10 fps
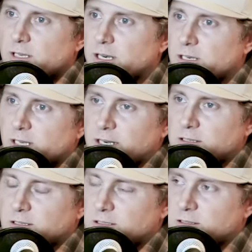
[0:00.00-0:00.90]
down in
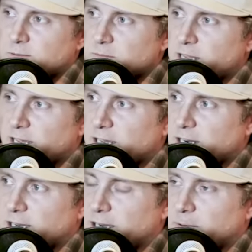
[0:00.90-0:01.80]
Texas,
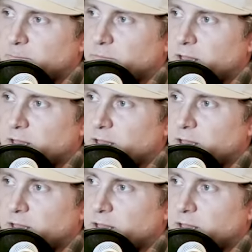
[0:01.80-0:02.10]
and um,